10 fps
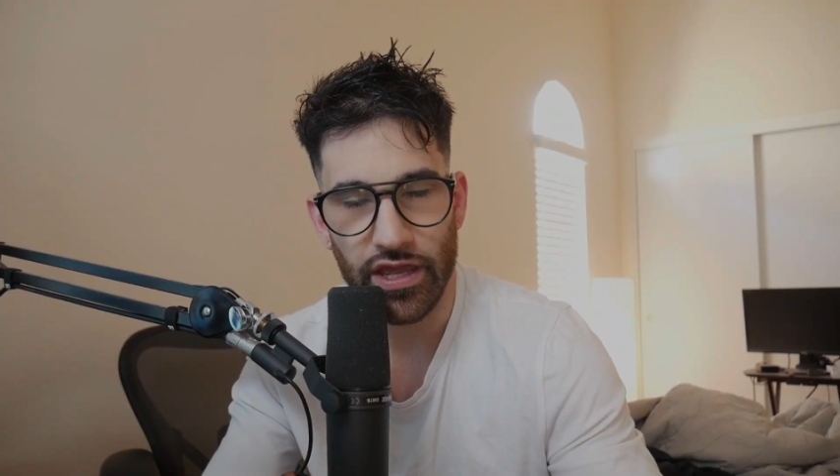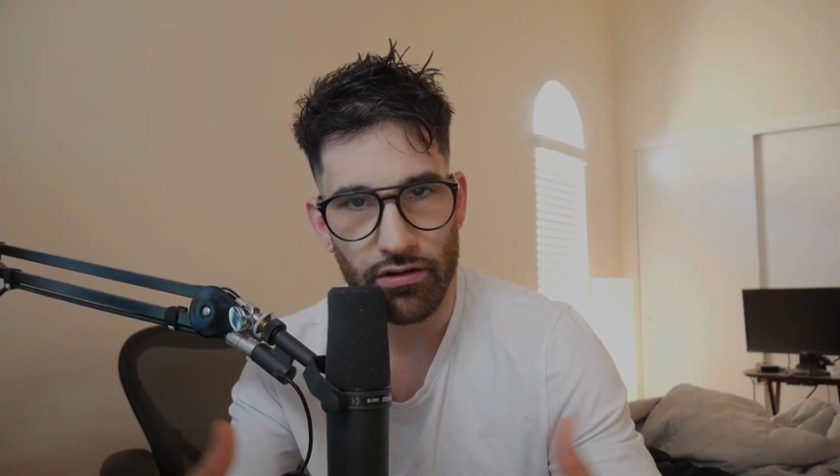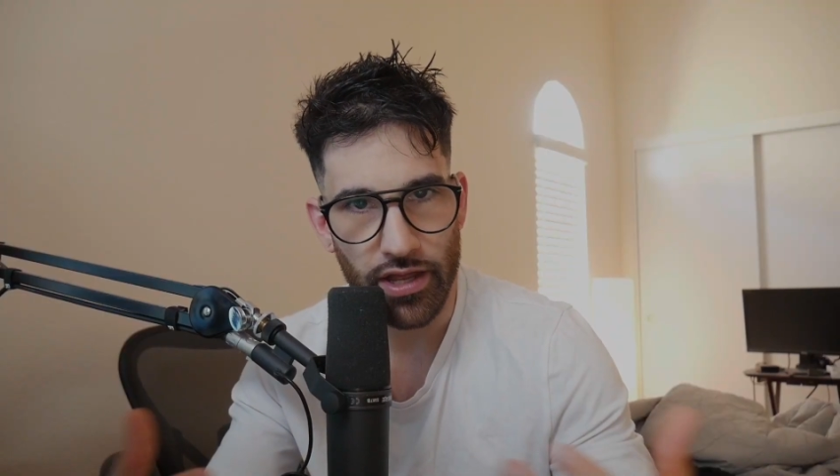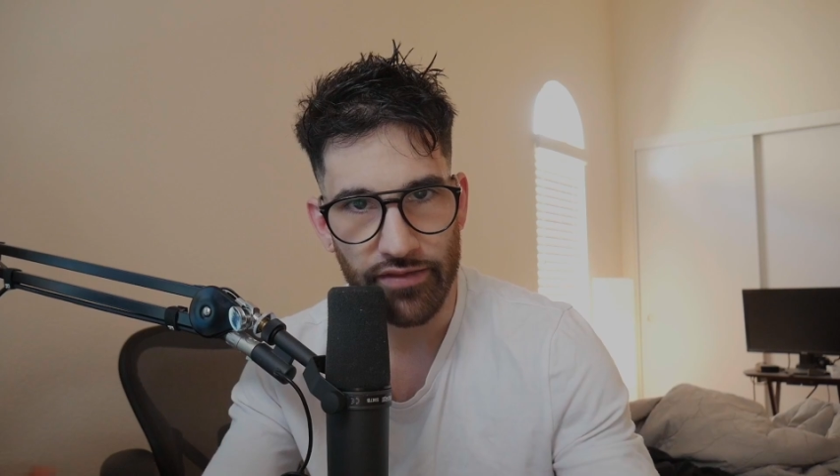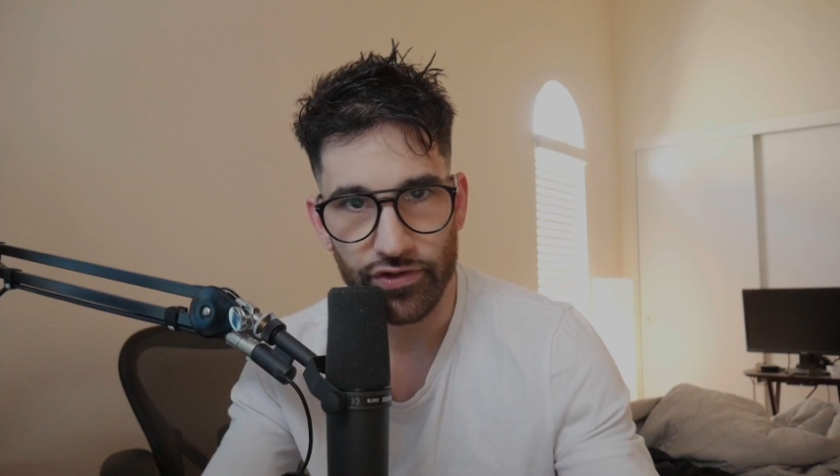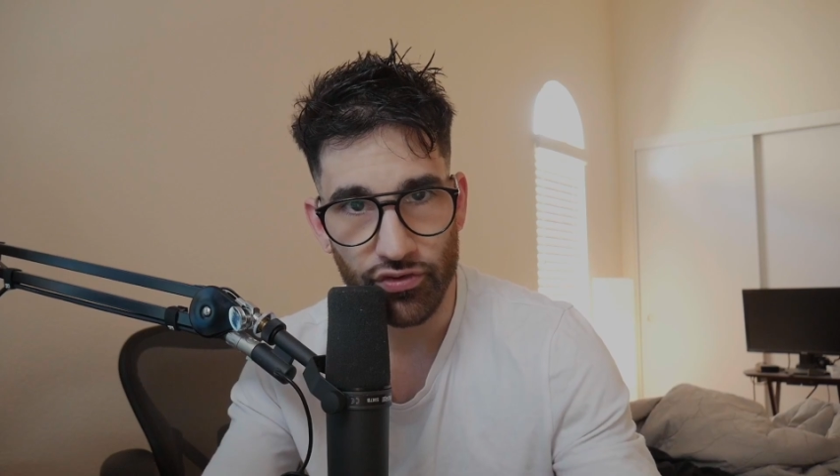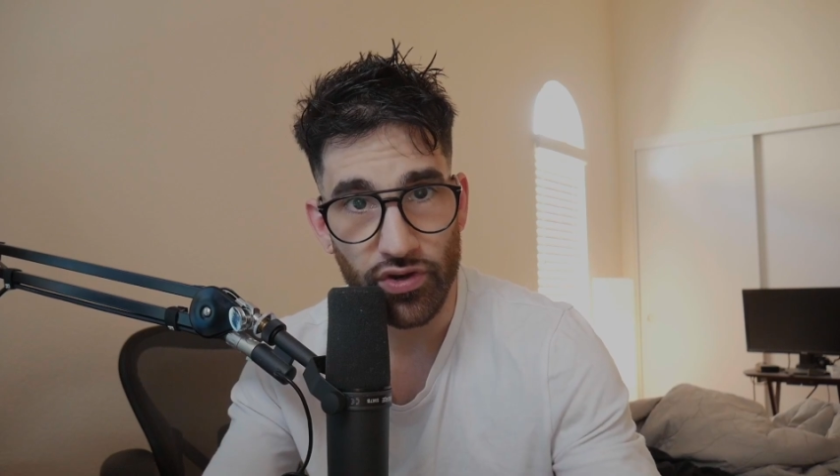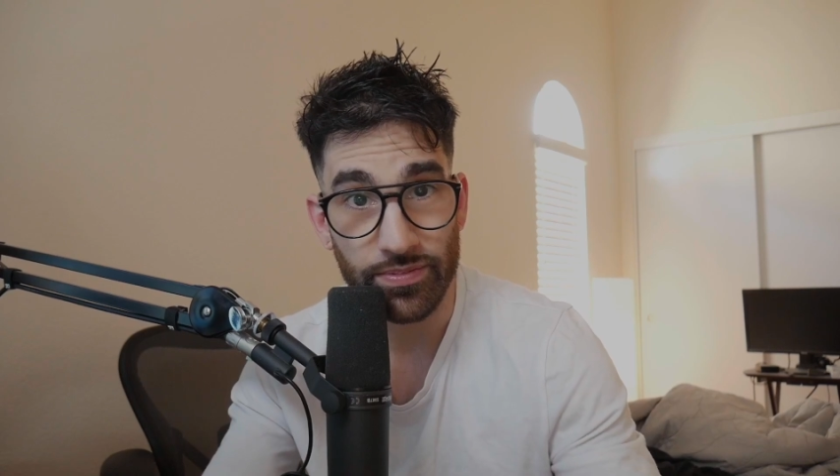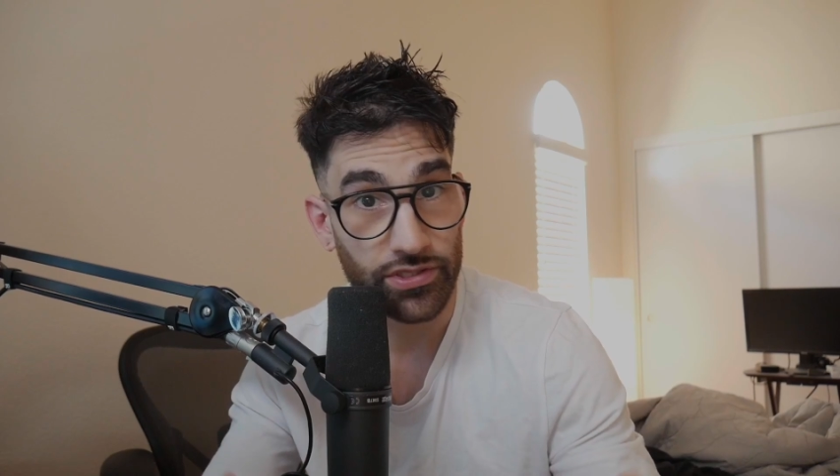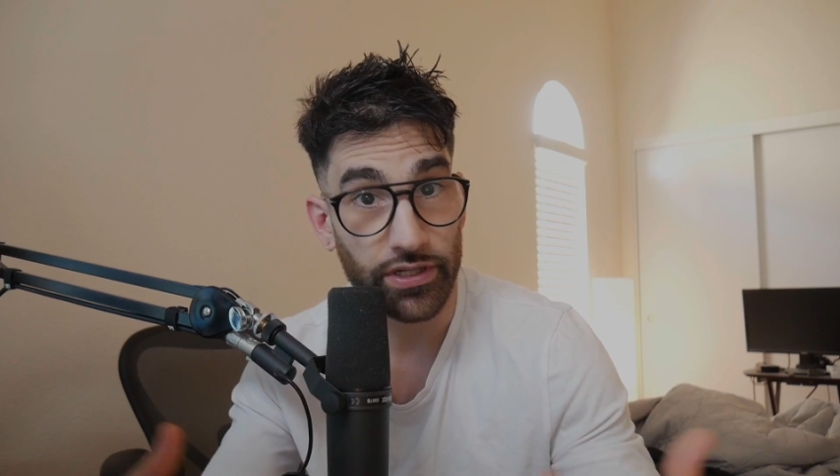I don't have any
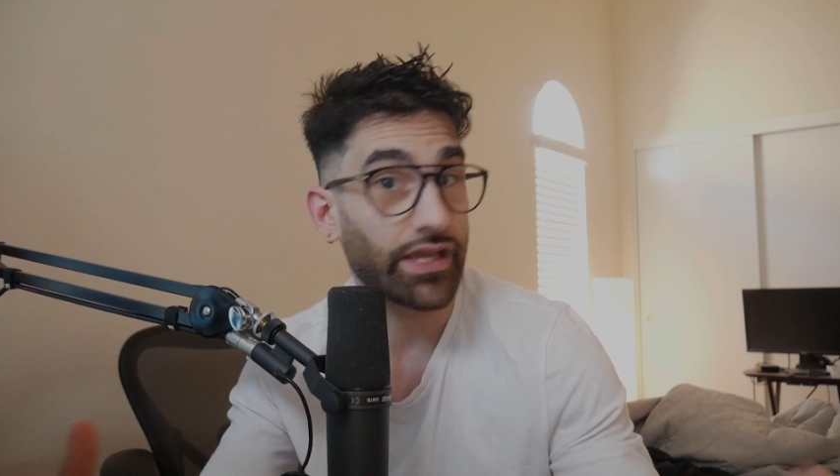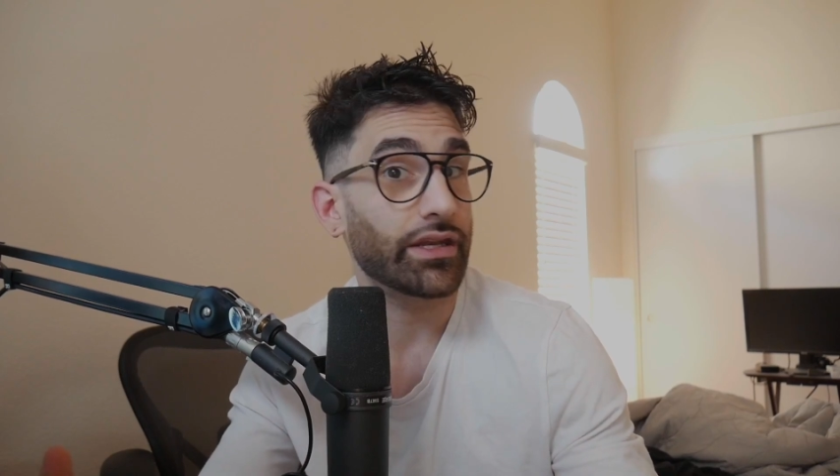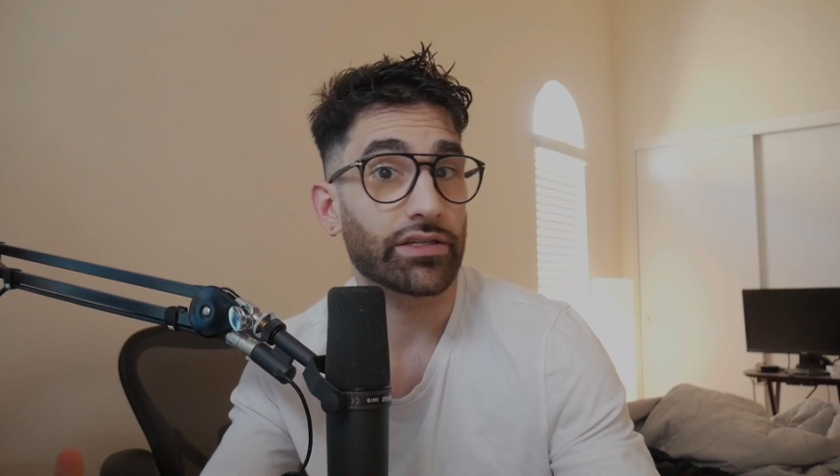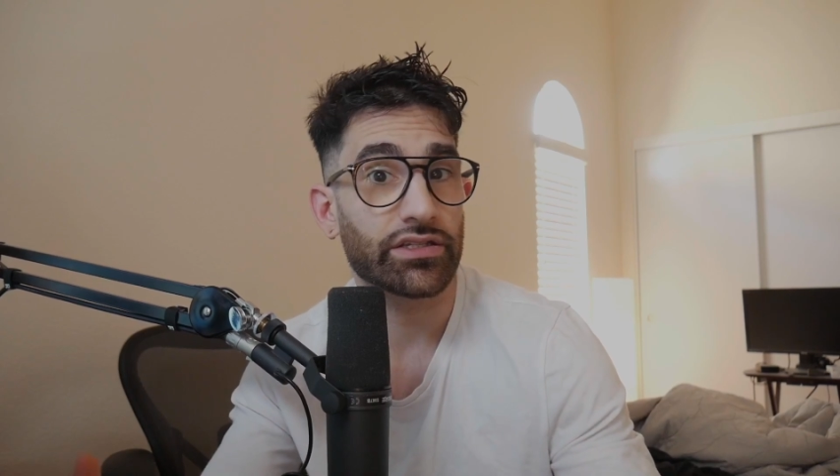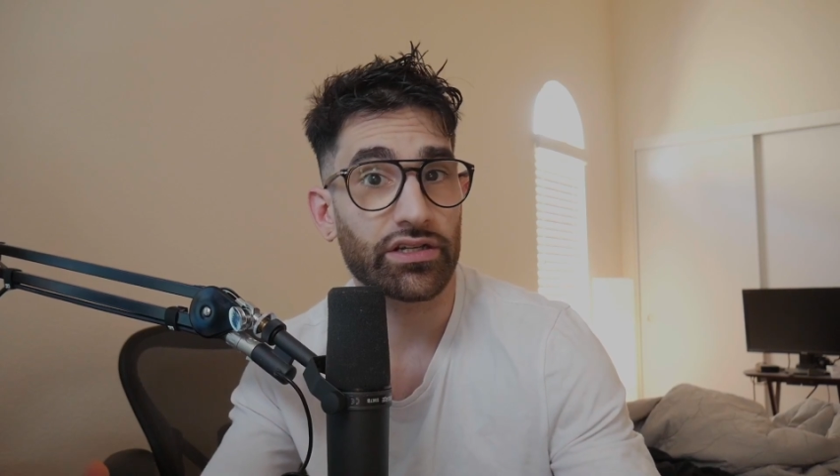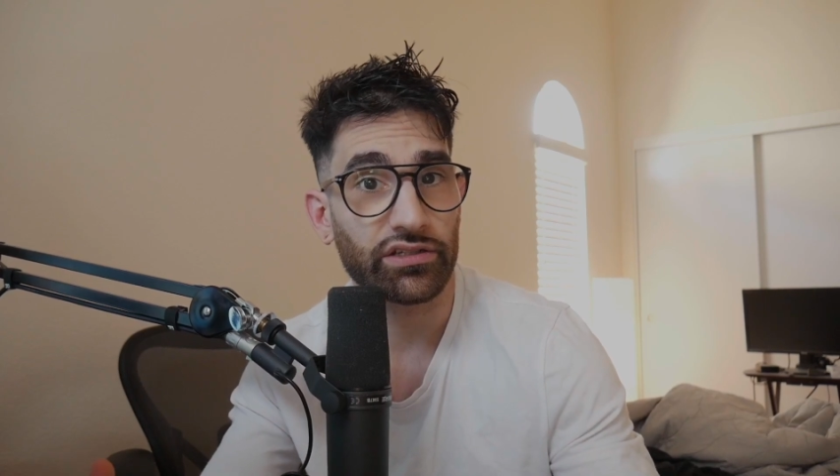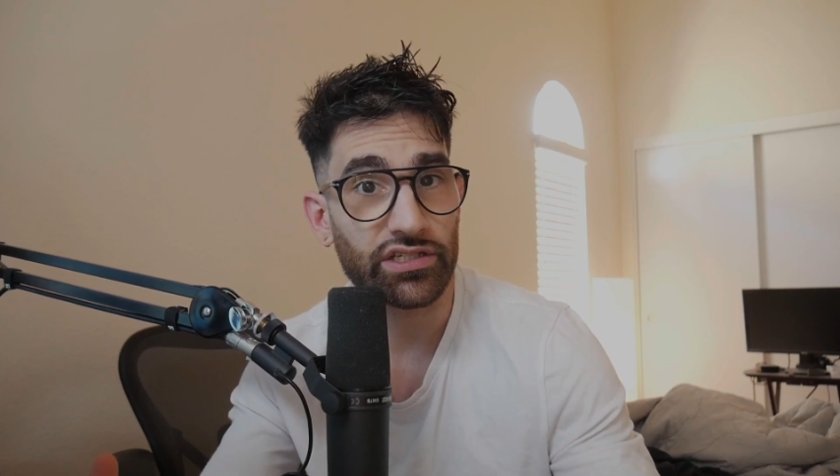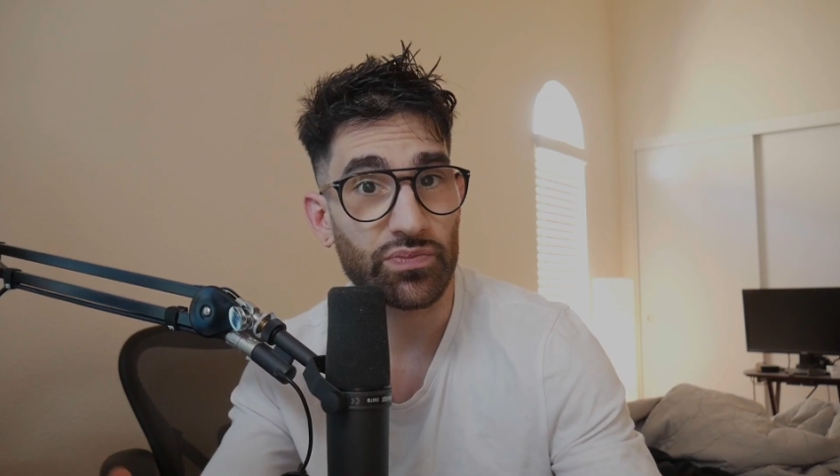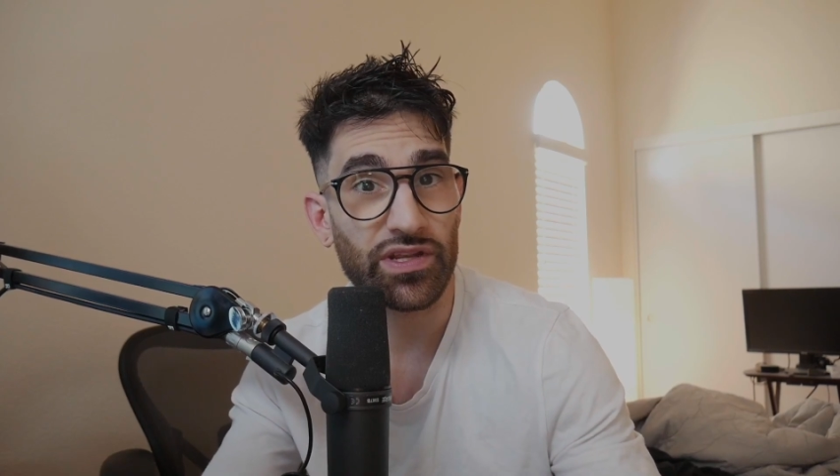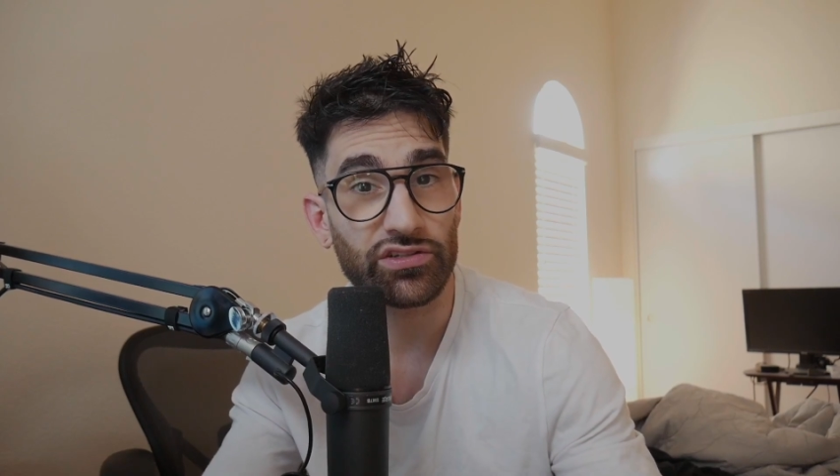reps, so I can't necessarily speak